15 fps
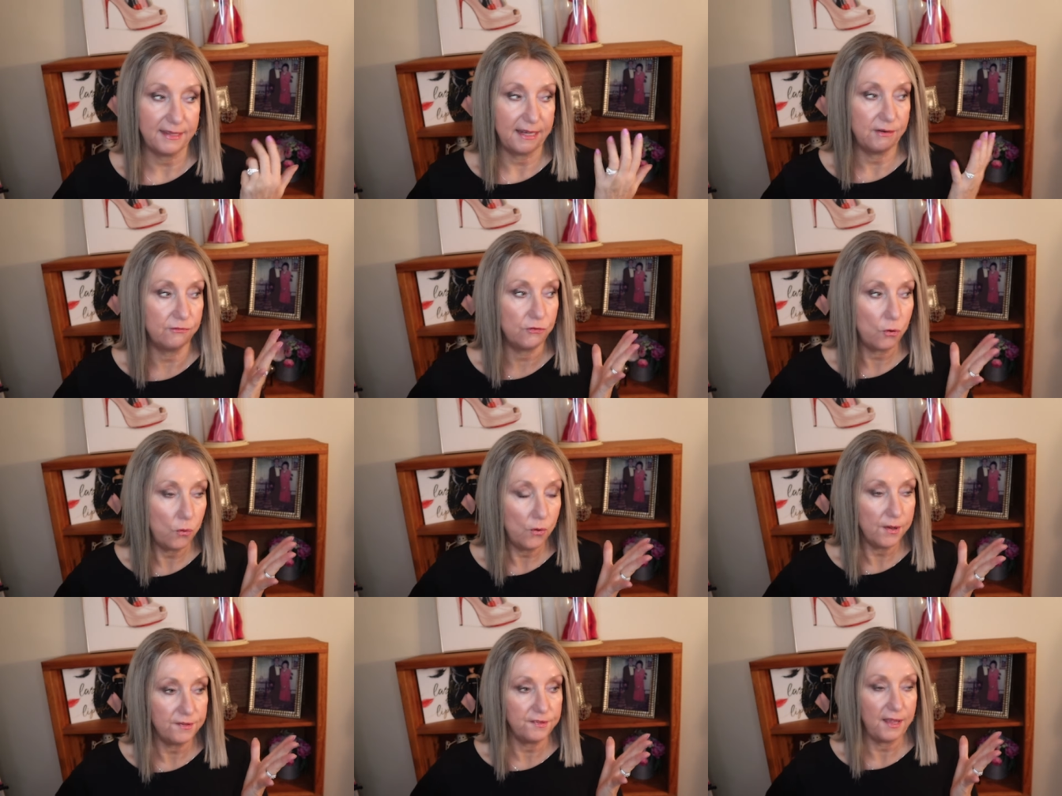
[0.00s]
And of
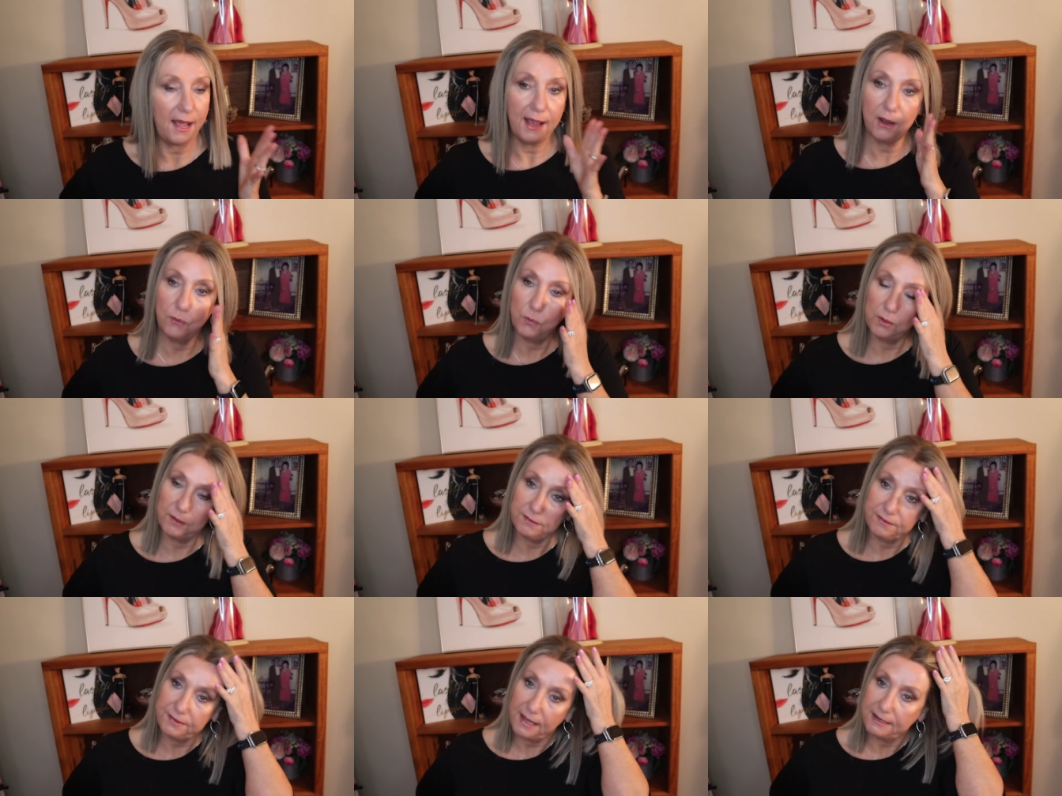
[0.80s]
course, I
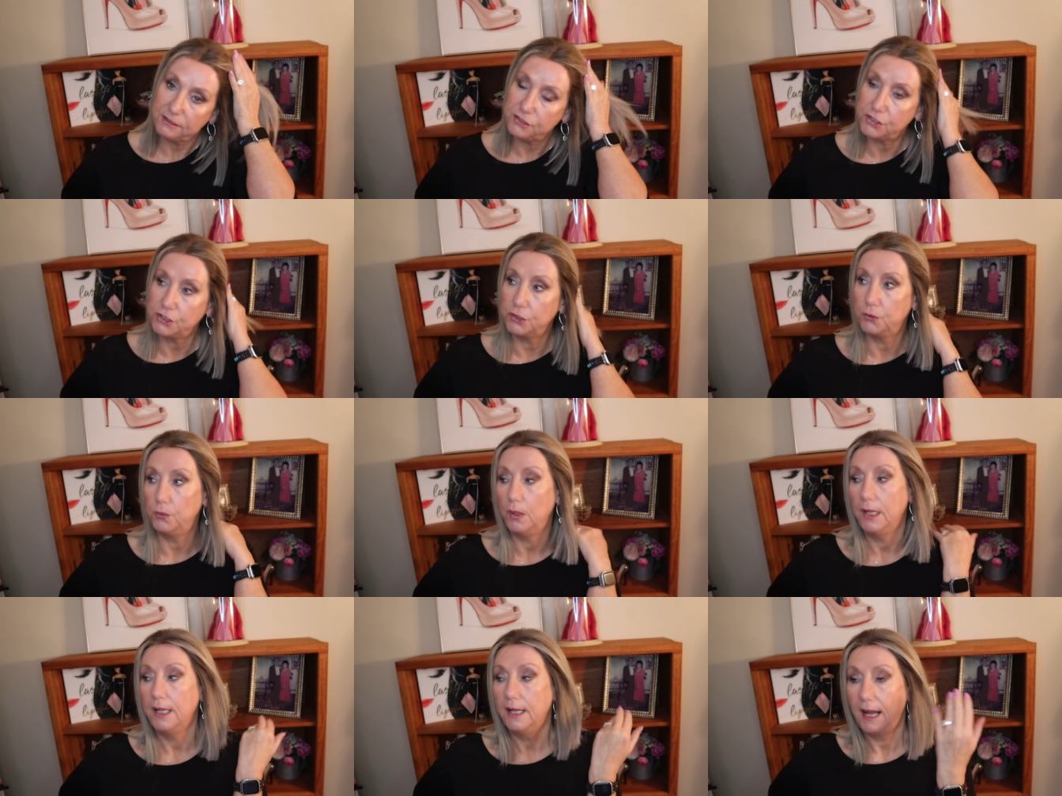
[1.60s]
will send
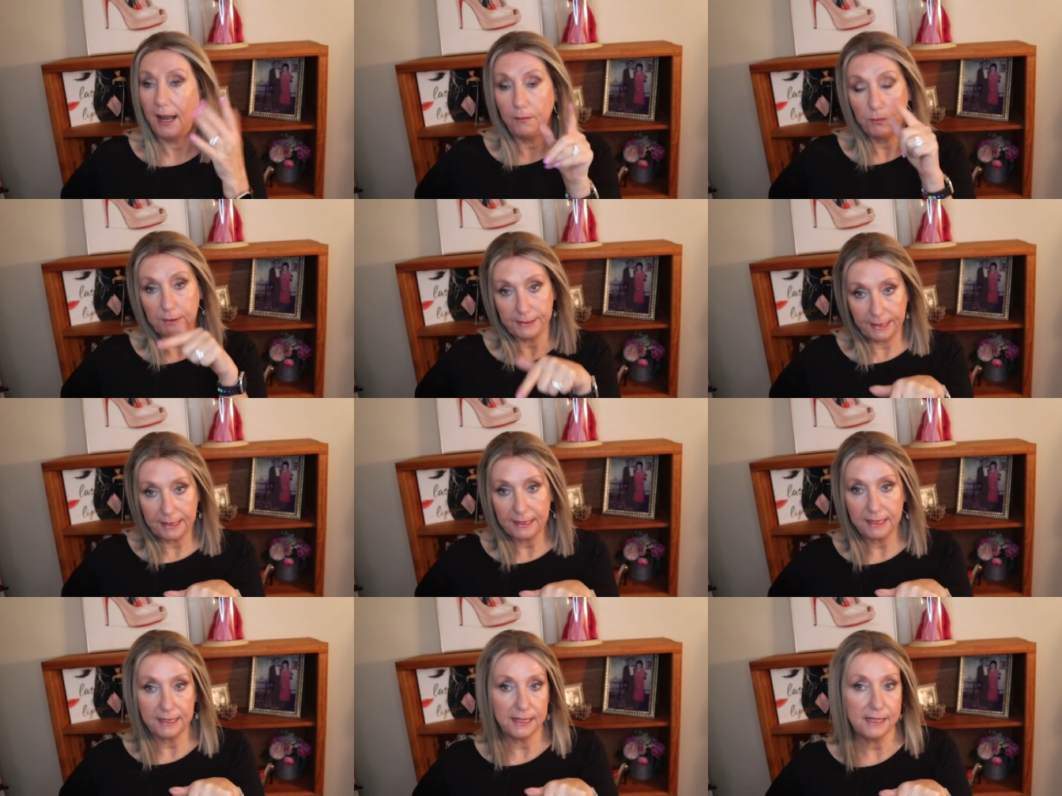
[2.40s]
you, I will
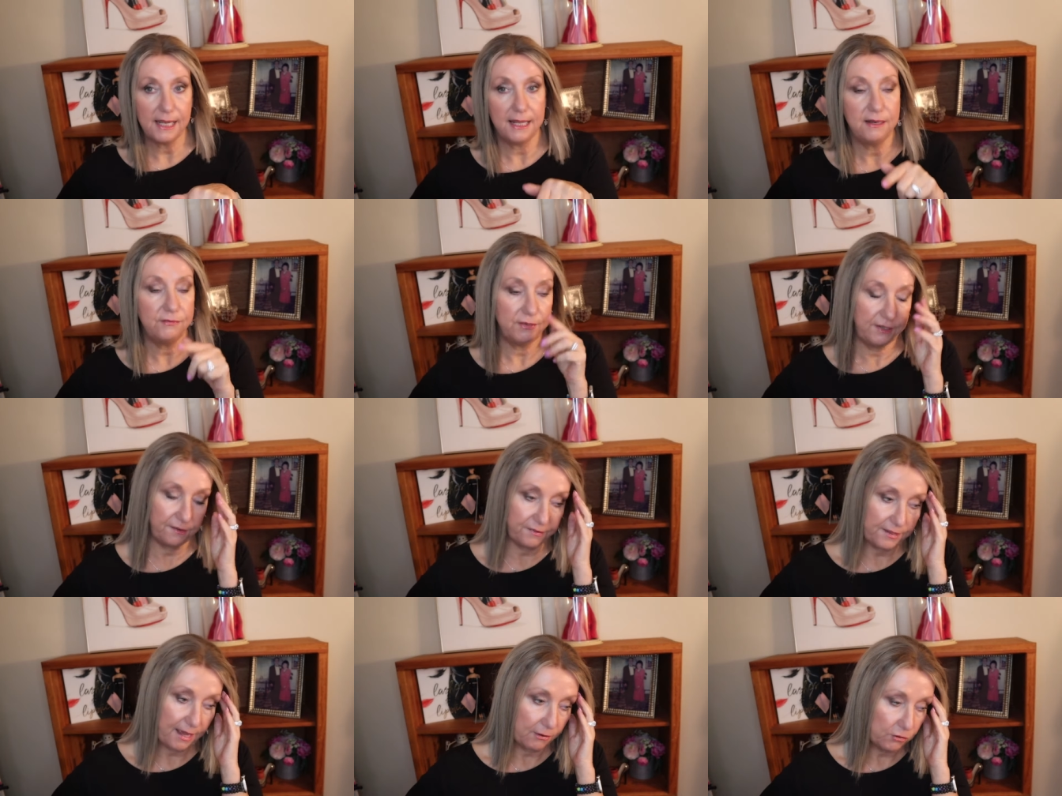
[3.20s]
link any kind of a
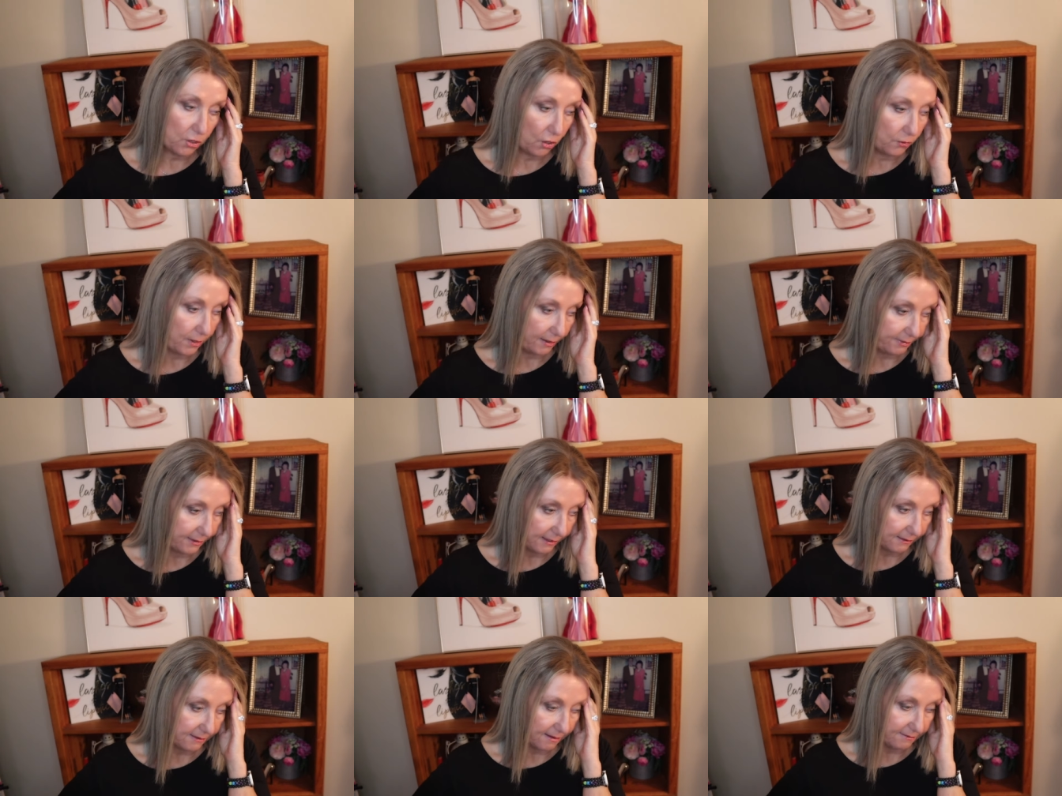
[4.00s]
discount code. I
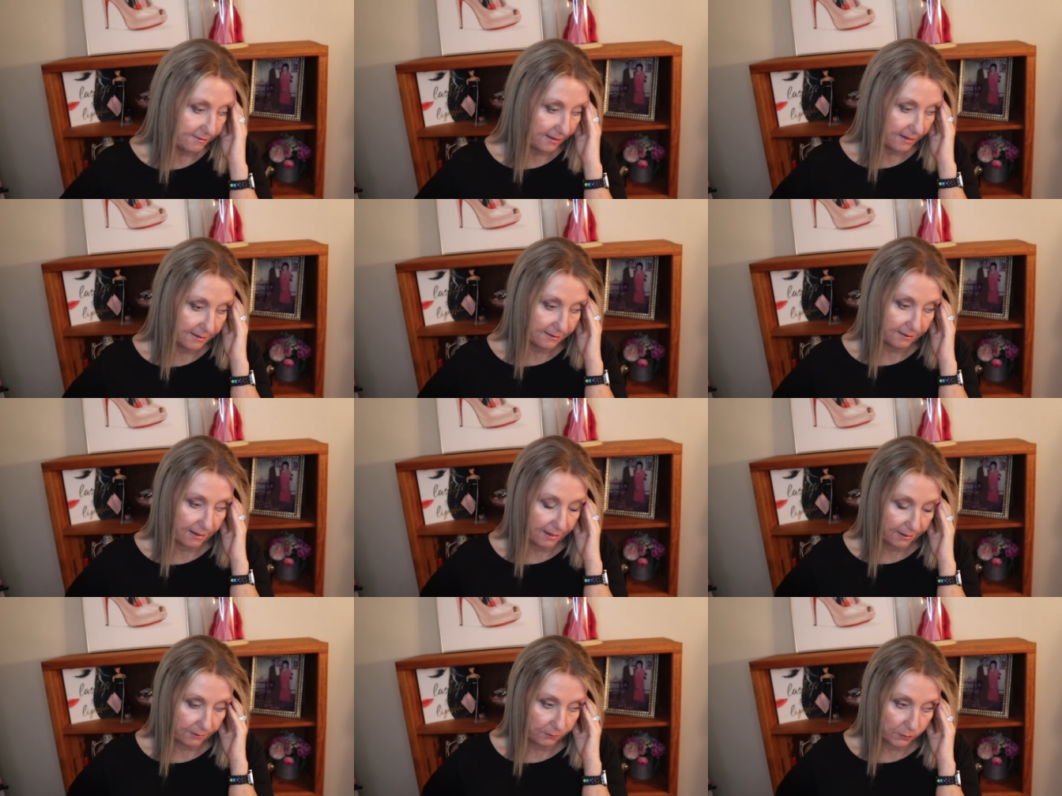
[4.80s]
think they said
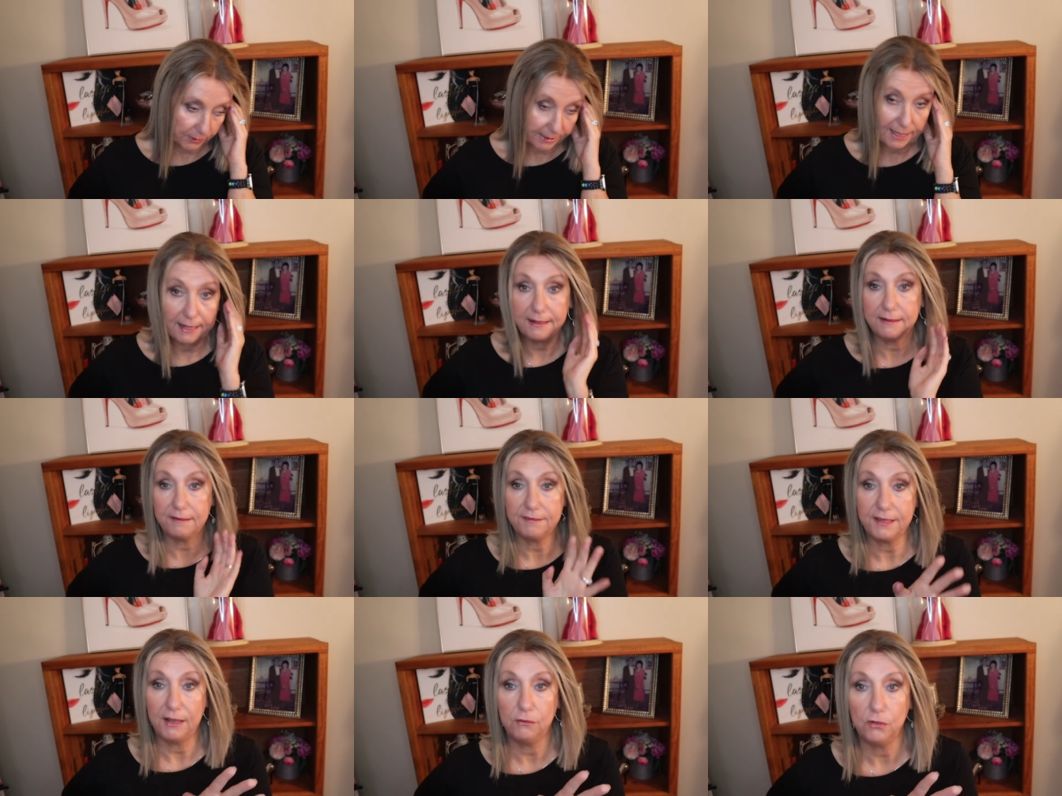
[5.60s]
I would get a
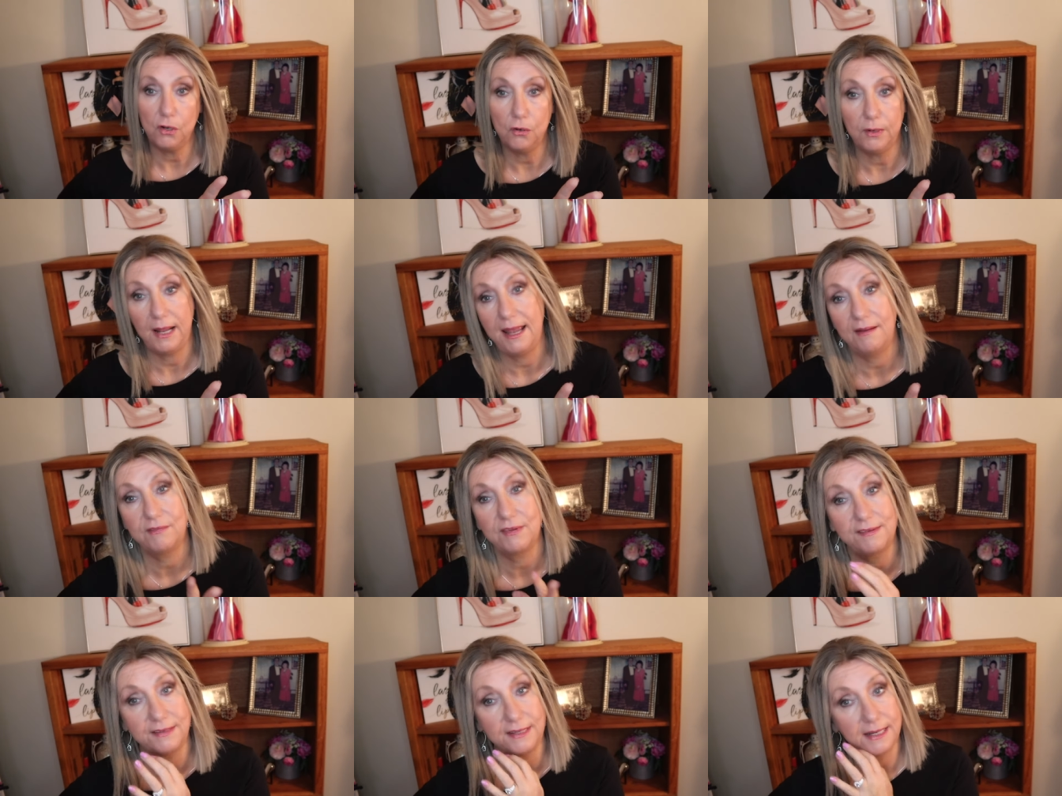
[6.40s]
discount code. I
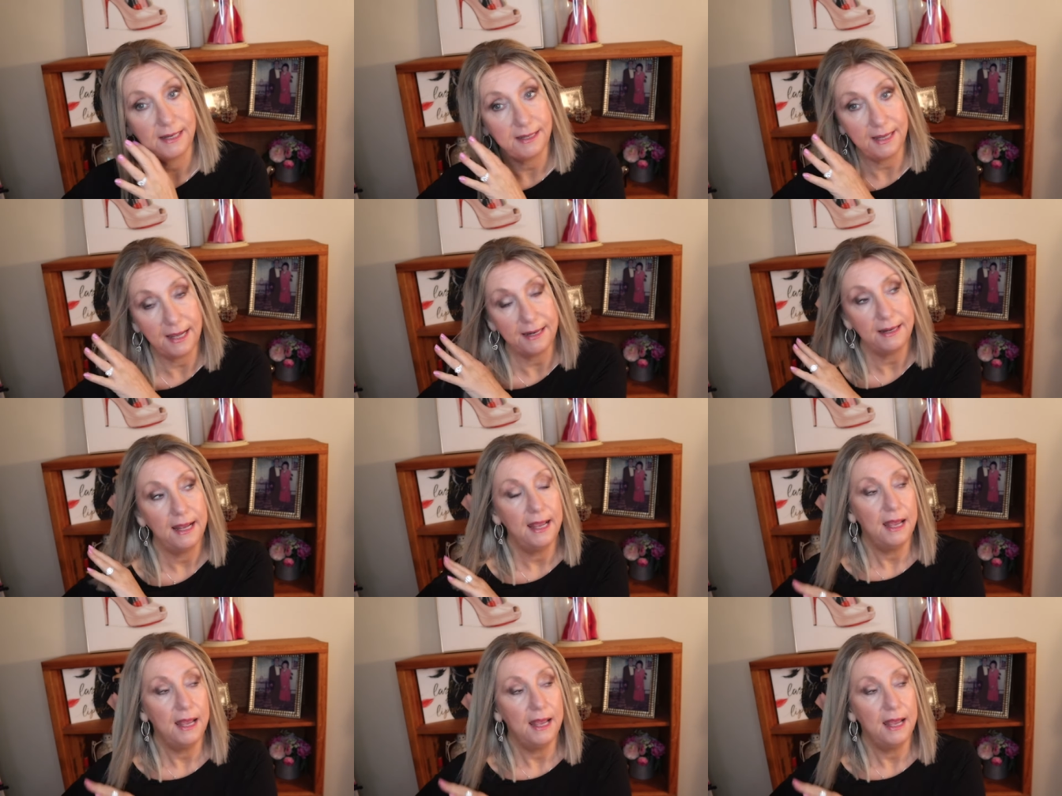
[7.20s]
haven't seen it yet,